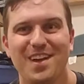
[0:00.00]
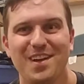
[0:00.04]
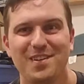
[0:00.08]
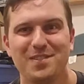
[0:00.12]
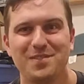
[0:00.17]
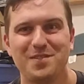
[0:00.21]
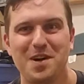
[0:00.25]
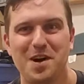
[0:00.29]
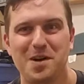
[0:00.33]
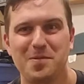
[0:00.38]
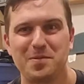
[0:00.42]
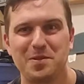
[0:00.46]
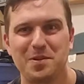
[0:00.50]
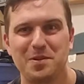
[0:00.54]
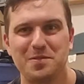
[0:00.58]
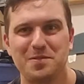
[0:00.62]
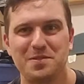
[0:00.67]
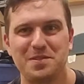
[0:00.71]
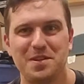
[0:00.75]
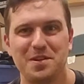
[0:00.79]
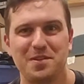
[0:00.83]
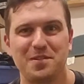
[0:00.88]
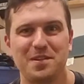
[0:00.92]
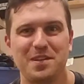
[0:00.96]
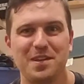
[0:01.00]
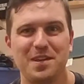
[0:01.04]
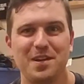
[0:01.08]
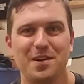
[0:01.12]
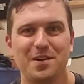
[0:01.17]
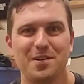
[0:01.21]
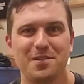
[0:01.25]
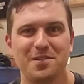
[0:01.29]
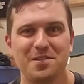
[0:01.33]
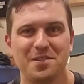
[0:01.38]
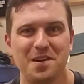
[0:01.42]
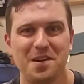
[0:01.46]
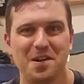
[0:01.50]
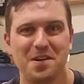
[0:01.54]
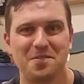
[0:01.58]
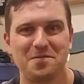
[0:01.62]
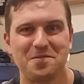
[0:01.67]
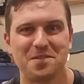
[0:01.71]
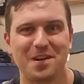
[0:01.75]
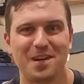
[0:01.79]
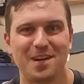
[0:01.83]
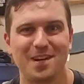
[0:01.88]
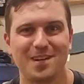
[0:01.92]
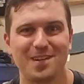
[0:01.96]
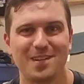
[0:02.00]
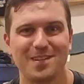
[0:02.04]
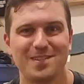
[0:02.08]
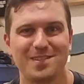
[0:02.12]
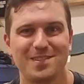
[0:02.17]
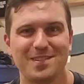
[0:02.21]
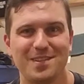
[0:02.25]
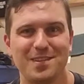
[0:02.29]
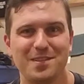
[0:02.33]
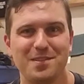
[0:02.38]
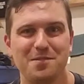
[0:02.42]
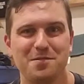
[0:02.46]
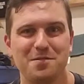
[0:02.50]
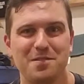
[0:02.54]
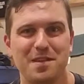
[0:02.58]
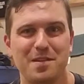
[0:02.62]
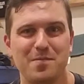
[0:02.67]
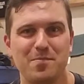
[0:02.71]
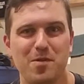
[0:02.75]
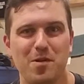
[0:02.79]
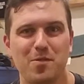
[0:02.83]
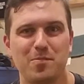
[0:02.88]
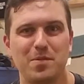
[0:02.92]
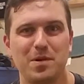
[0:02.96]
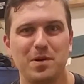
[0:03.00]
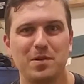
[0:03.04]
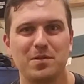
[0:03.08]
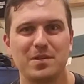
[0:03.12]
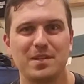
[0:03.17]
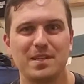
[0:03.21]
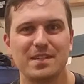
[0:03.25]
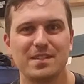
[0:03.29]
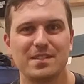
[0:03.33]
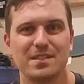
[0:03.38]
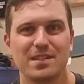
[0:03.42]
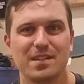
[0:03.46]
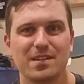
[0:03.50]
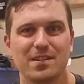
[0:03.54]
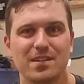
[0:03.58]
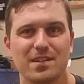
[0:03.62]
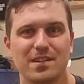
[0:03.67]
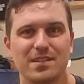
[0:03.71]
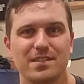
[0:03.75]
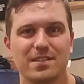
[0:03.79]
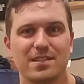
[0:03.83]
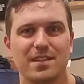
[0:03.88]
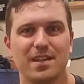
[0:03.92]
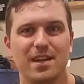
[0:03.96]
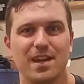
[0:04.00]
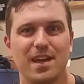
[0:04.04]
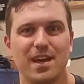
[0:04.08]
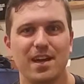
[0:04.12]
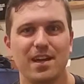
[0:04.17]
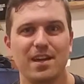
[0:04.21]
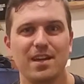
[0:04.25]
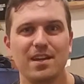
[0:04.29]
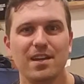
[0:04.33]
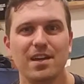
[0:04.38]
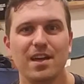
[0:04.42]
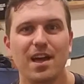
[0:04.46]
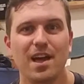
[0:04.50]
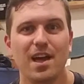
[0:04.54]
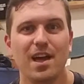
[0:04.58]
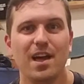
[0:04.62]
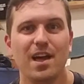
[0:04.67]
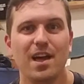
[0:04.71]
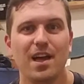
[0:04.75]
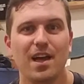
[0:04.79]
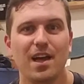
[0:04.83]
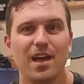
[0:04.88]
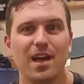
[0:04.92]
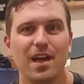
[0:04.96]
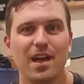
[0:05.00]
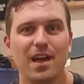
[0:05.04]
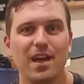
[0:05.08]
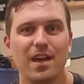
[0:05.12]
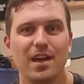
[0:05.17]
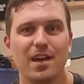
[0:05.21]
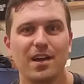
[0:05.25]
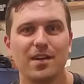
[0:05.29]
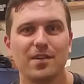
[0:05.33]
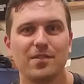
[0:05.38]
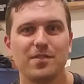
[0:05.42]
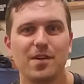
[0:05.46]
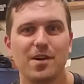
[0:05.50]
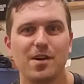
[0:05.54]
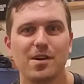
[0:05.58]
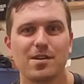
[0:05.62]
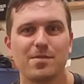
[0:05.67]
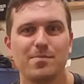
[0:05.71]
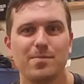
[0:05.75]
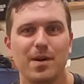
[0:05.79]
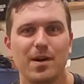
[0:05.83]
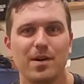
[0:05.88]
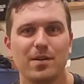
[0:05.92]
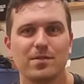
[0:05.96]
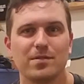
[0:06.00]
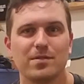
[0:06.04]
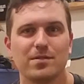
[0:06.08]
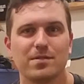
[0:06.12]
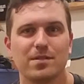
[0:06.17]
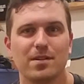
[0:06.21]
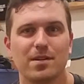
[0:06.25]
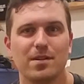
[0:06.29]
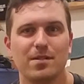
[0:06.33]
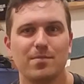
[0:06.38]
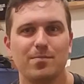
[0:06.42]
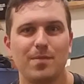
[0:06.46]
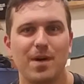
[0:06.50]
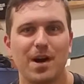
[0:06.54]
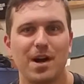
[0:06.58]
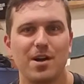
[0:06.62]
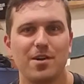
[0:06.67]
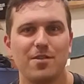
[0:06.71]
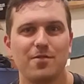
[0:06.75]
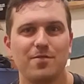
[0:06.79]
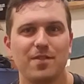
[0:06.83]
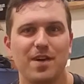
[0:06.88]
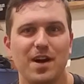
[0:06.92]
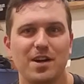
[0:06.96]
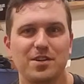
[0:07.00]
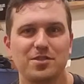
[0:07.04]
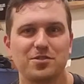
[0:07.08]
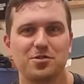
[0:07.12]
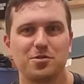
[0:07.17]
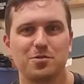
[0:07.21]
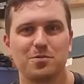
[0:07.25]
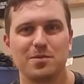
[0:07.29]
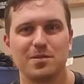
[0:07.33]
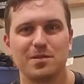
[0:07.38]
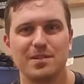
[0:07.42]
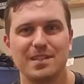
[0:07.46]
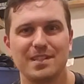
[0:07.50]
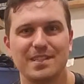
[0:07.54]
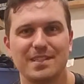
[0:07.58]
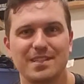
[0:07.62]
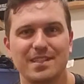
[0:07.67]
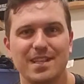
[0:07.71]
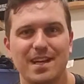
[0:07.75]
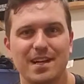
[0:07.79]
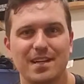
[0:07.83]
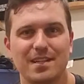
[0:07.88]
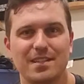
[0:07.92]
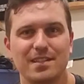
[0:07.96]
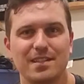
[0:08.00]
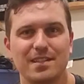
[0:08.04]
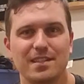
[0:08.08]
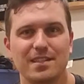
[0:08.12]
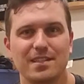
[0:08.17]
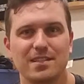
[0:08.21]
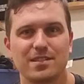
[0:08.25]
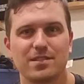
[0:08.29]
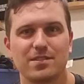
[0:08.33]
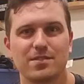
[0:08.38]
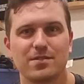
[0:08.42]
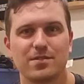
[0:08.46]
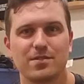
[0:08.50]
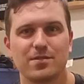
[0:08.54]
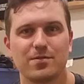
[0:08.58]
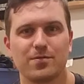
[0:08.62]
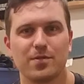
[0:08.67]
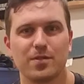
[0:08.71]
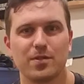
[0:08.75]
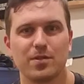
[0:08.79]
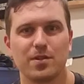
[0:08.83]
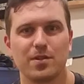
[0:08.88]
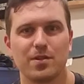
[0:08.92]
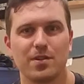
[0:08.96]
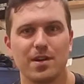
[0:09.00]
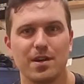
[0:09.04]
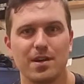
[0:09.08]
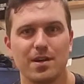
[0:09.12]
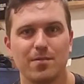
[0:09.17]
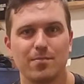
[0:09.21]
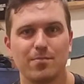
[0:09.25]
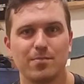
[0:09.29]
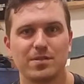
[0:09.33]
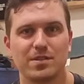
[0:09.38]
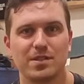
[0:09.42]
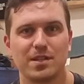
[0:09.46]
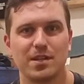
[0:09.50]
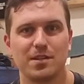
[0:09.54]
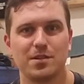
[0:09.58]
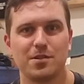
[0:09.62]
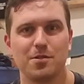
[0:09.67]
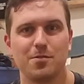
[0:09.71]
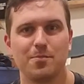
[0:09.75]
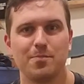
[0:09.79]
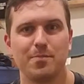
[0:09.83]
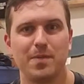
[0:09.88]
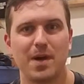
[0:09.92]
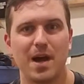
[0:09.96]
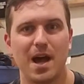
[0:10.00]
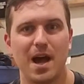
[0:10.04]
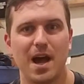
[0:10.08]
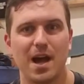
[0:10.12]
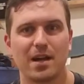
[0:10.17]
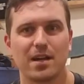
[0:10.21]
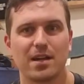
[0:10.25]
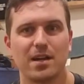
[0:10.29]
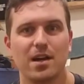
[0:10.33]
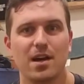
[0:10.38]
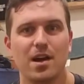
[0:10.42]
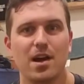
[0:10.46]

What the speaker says: Don Guccione here. We're going to continue the mobility series today and talk about some myofascial release techniques for your hips and your back.